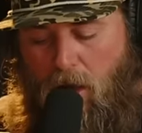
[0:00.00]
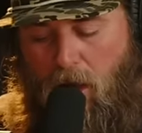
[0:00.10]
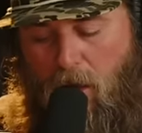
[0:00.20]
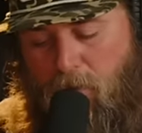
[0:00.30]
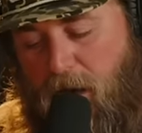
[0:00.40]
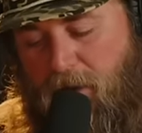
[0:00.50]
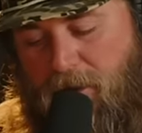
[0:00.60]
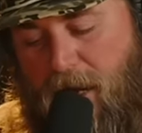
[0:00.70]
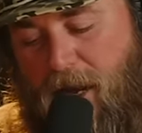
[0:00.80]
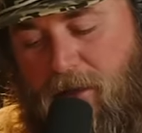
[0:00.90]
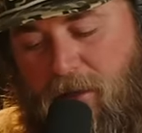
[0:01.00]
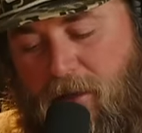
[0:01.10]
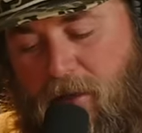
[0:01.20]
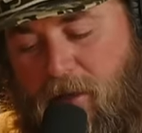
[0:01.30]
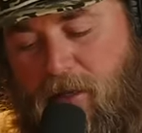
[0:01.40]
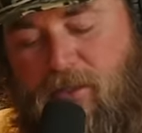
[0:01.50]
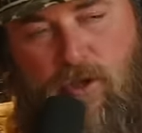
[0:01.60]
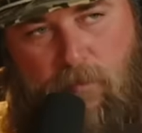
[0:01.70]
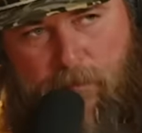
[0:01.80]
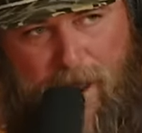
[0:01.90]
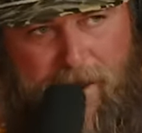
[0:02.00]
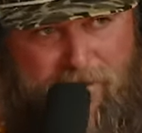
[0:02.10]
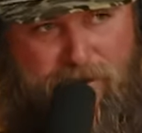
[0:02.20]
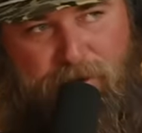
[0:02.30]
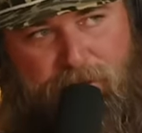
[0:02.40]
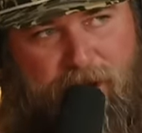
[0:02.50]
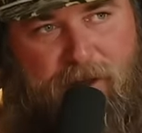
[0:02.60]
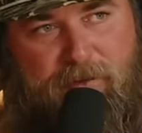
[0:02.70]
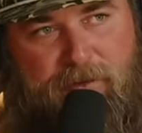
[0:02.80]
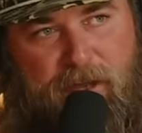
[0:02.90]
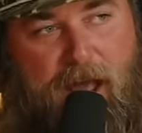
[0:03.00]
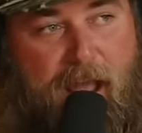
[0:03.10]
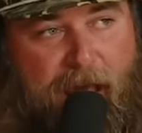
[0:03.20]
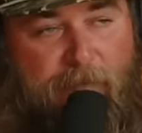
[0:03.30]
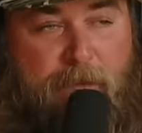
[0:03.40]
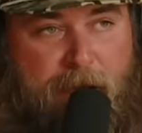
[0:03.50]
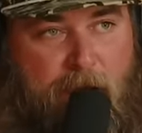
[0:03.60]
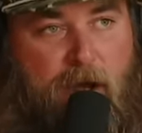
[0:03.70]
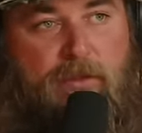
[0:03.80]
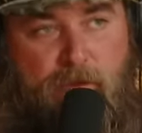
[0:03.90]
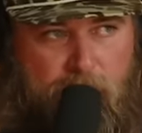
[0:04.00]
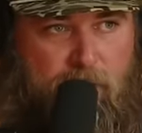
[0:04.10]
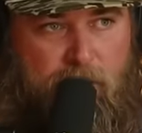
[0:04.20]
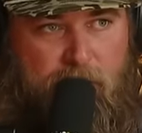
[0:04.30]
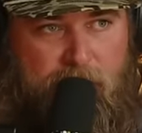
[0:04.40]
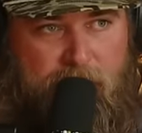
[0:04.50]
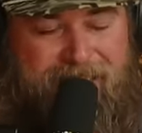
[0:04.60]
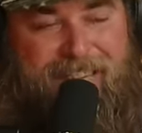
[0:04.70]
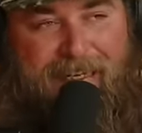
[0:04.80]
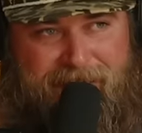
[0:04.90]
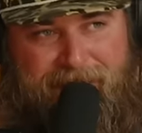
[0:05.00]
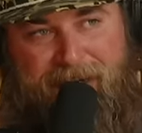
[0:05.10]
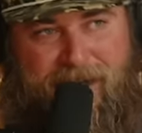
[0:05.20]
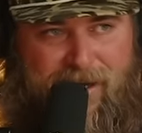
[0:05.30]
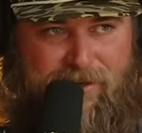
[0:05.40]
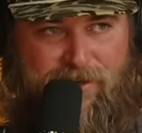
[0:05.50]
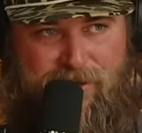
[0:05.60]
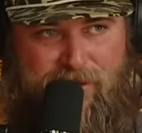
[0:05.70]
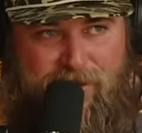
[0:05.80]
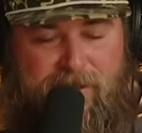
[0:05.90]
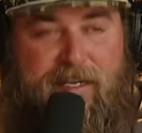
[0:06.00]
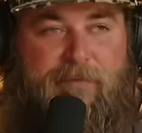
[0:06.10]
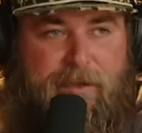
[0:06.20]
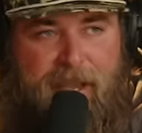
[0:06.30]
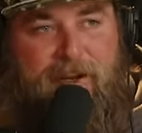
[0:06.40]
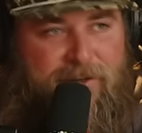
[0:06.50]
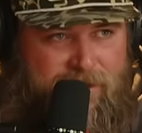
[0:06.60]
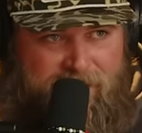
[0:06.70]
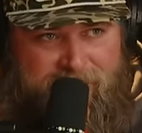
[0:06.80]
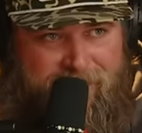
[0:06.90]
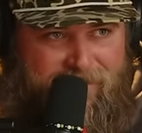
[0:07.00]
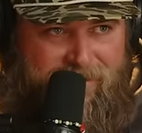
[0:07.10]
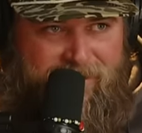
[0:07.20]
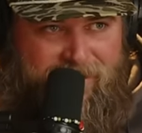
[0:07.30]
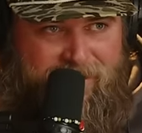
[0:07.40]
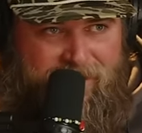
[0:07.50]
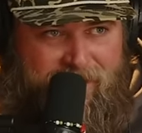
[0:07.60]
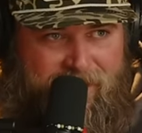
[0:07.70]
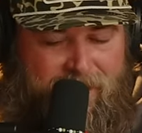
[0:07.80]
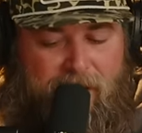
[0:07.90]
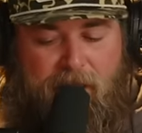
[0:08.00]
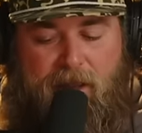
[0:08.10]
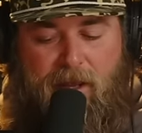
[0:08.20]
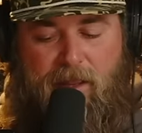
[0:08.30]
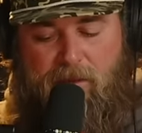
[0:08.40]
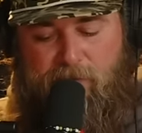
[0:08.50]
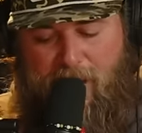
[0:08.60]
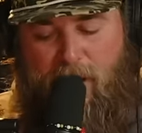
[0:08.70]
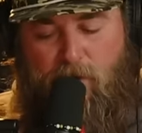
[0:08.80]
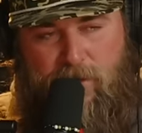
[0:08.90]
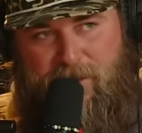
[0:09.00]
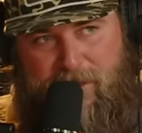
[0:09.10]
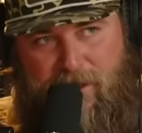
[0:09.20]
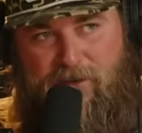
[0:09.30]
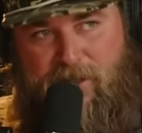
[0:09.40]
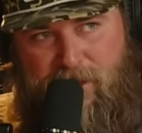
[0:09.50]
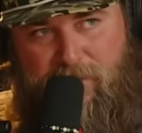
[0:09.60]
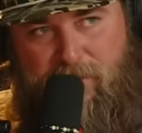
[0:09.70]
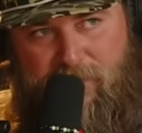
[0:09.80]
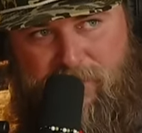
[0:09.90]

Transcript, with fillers: I'm like, Dane, let's go back to your house. I have my other 16 inch, the TPH 6 arc. The Valkyrie's there too.